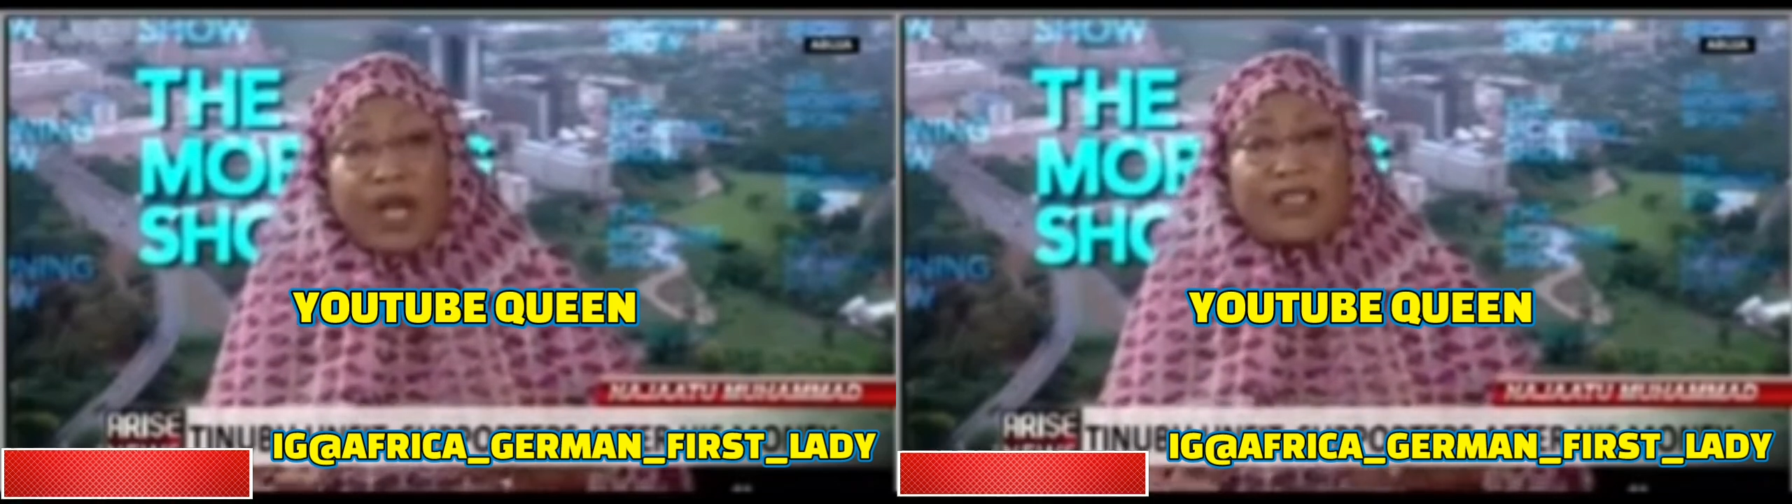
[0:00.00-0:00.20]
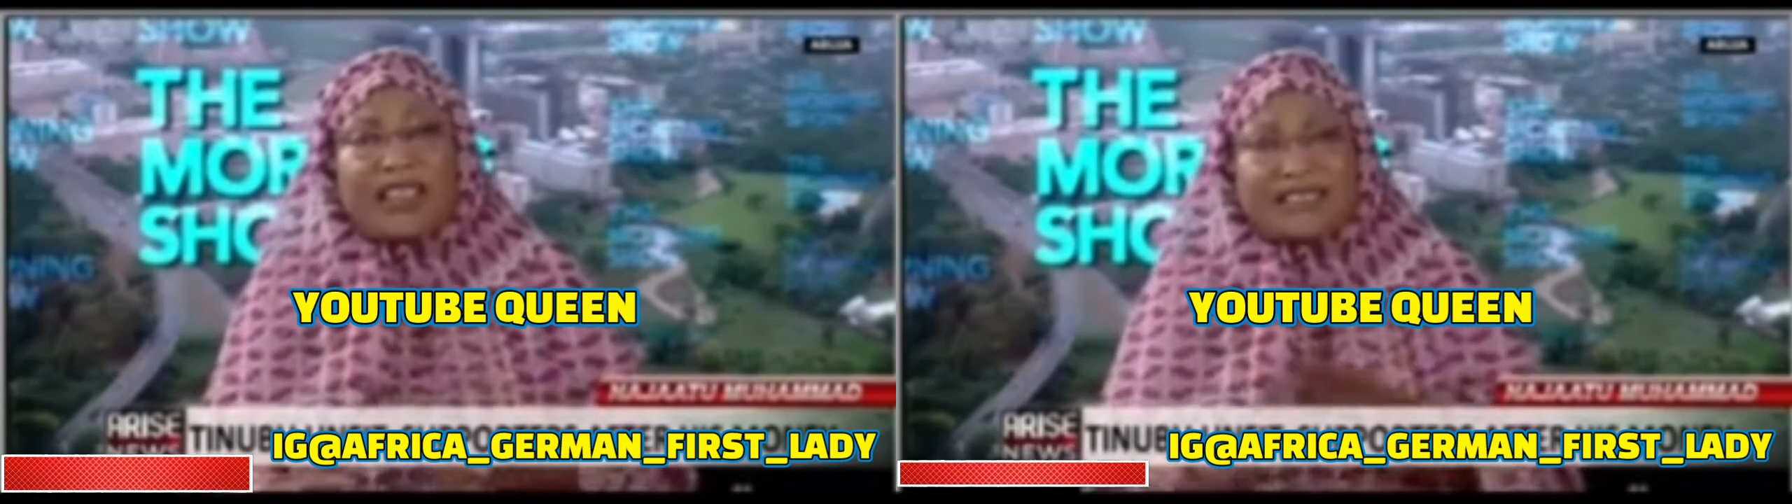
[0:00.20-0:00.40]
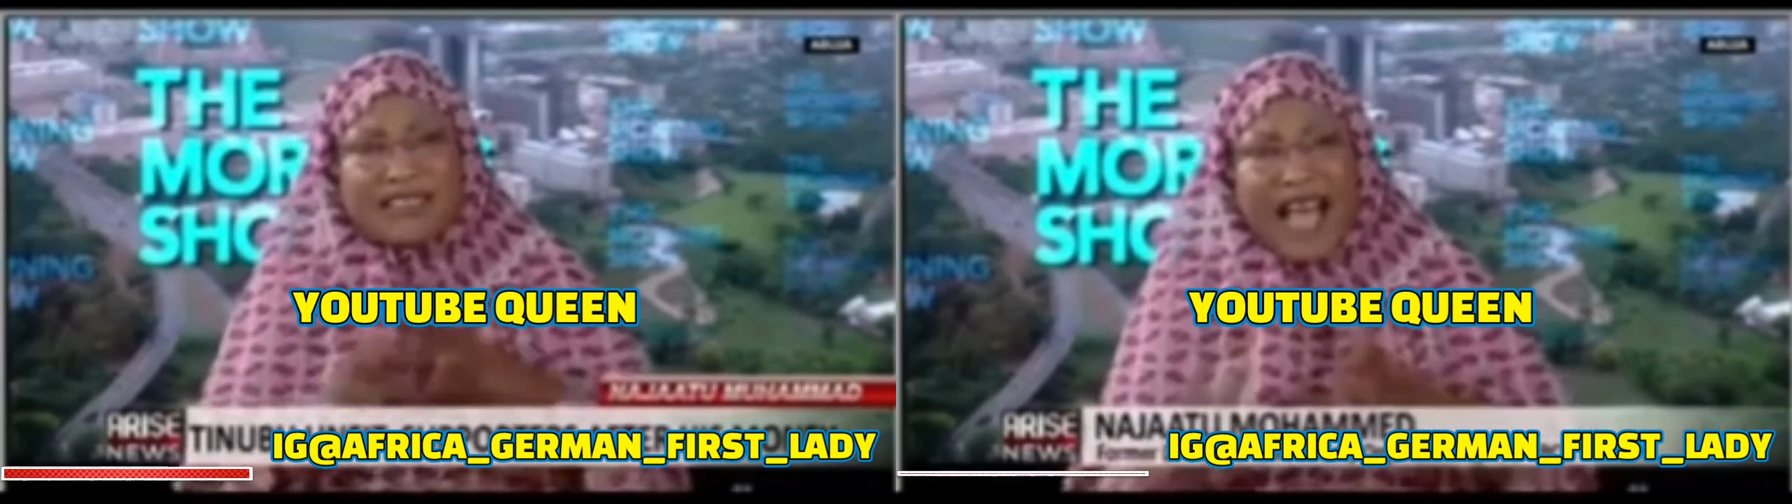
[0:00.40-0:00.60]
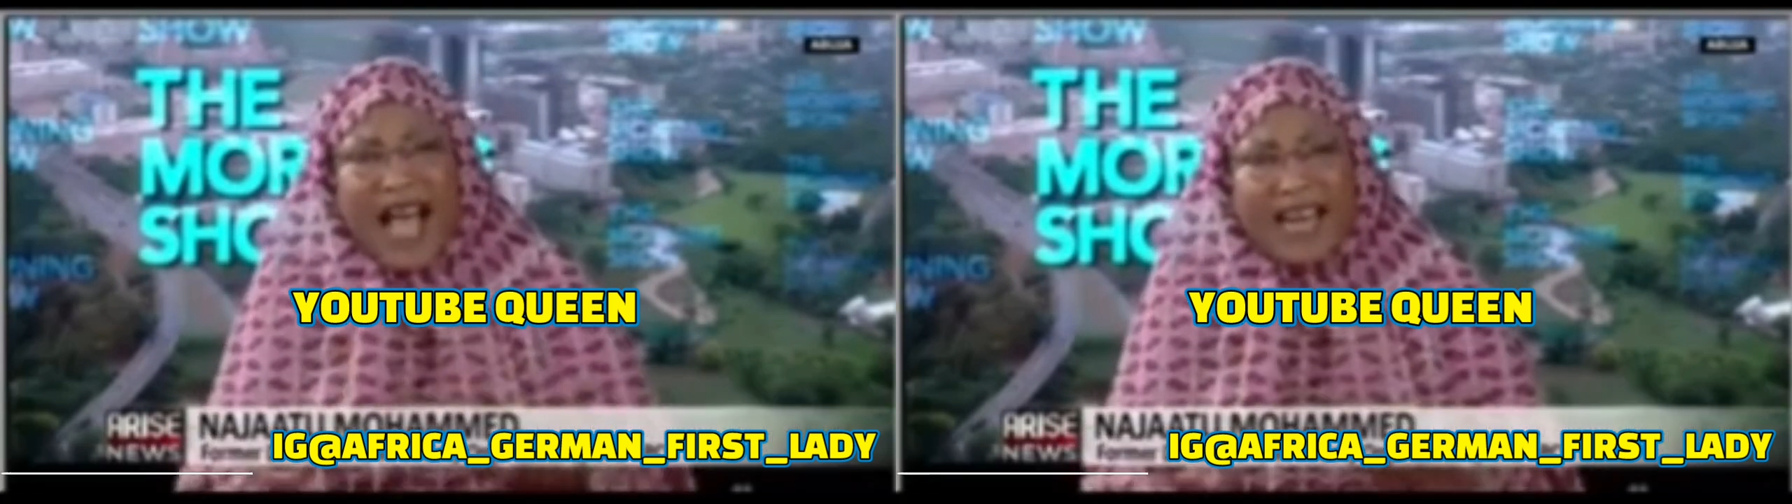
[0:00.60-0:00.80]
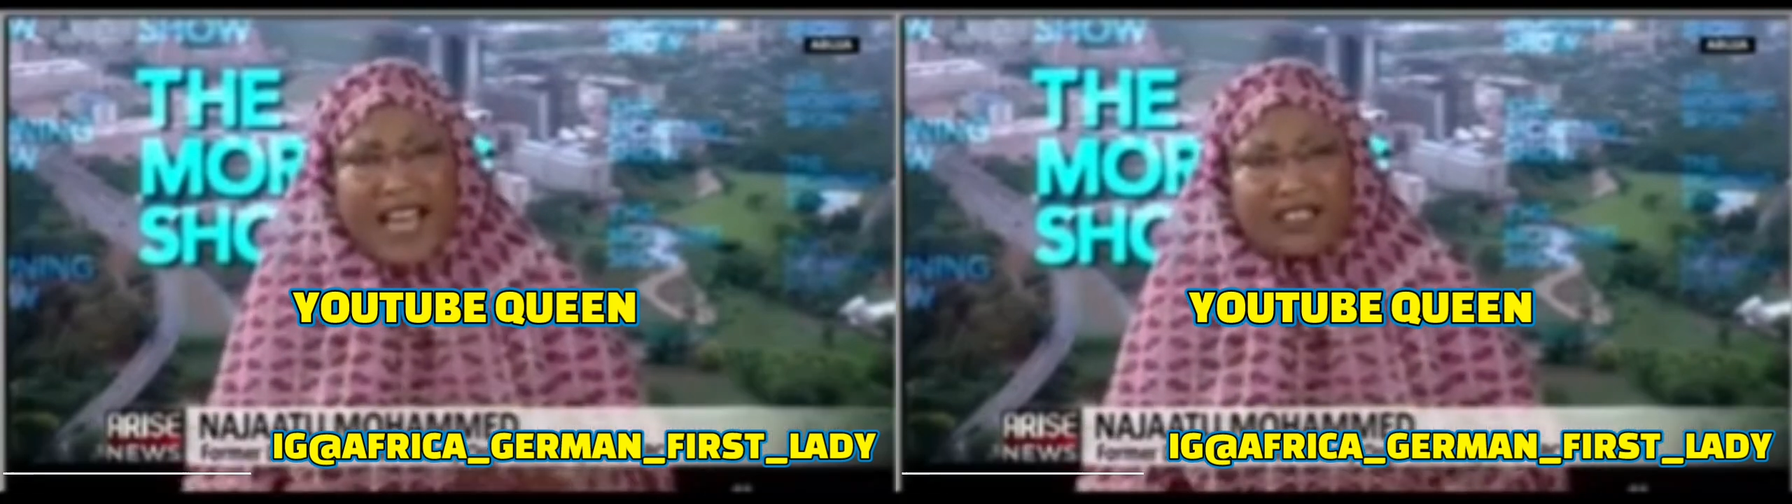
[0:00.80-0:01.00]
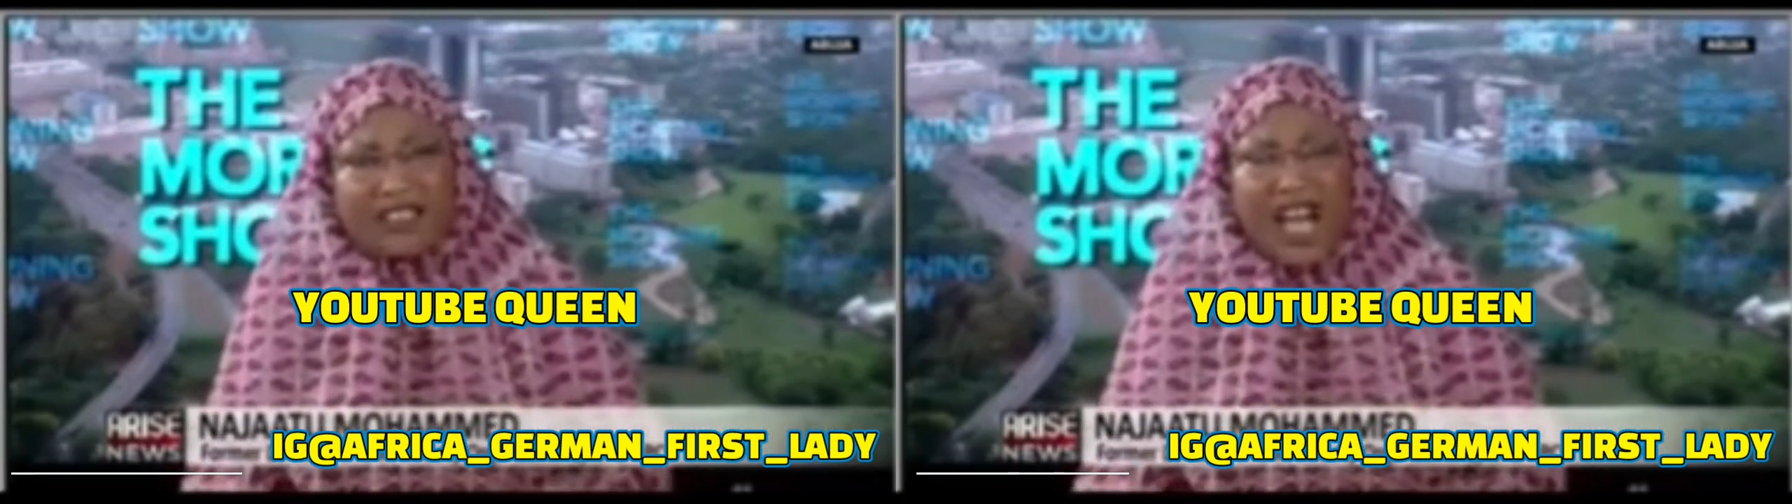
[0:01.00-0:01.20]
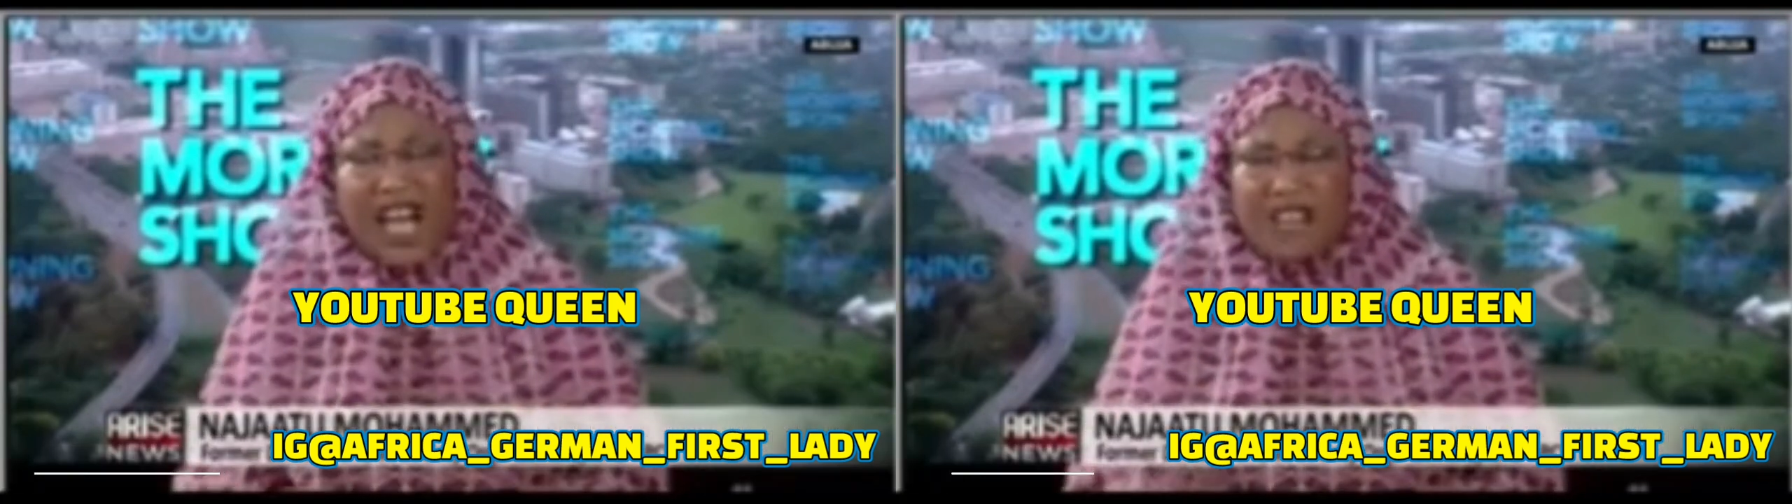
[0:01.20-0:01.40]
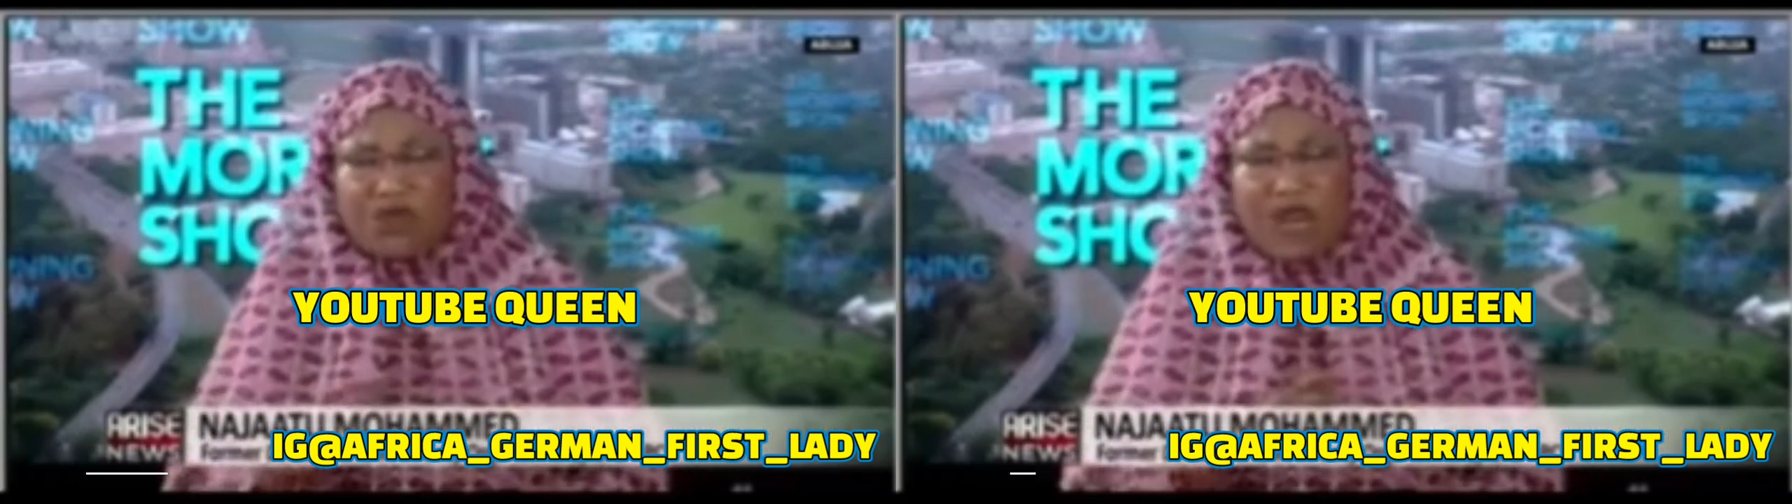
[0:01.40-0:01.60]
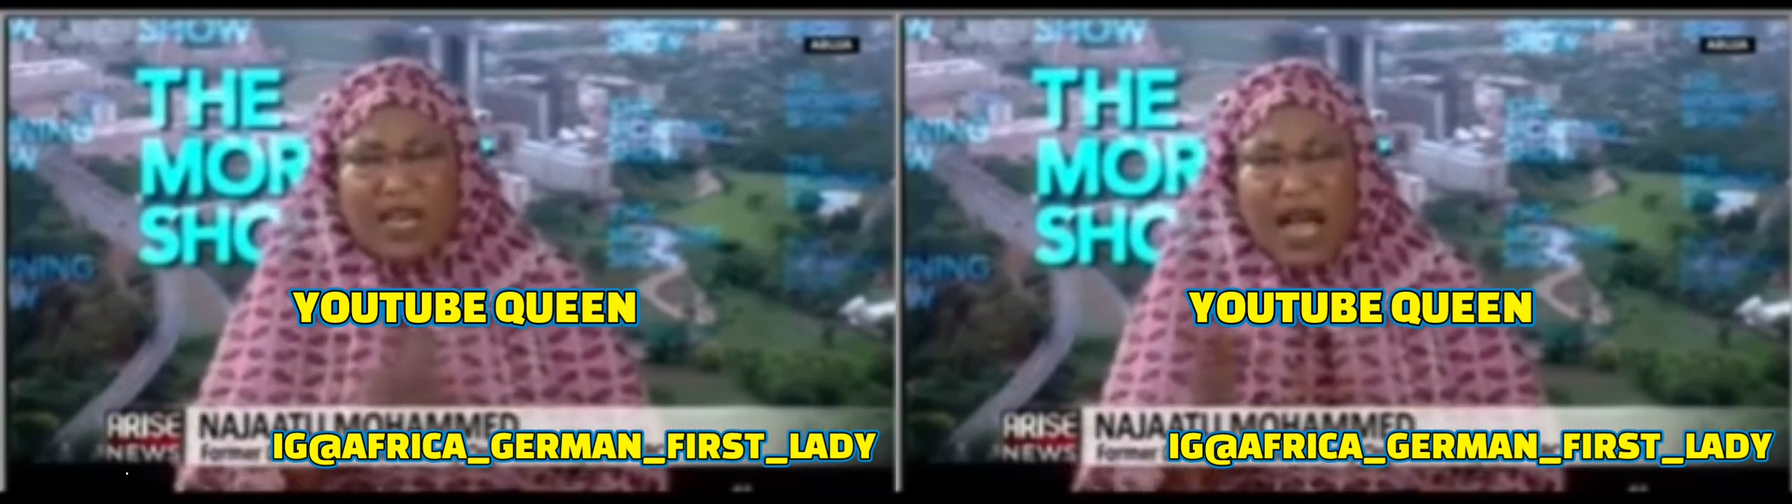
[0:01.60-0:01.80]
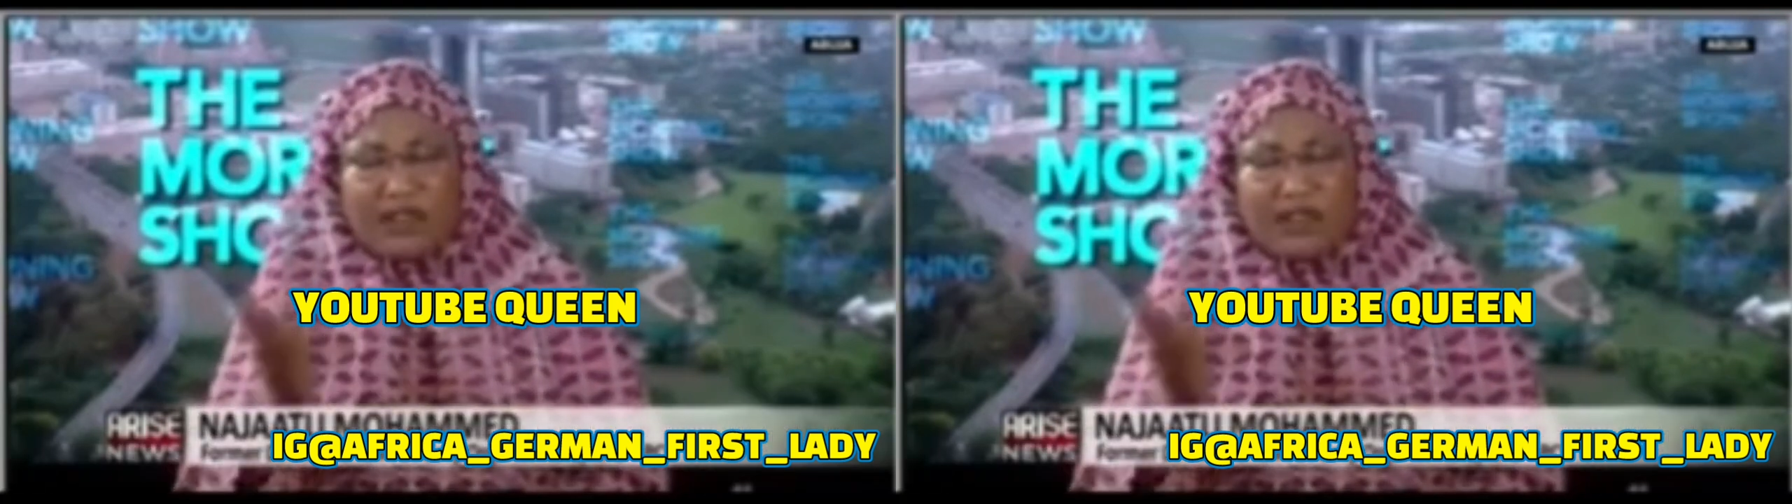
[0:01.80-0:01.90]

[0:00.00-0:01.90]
this carnage is not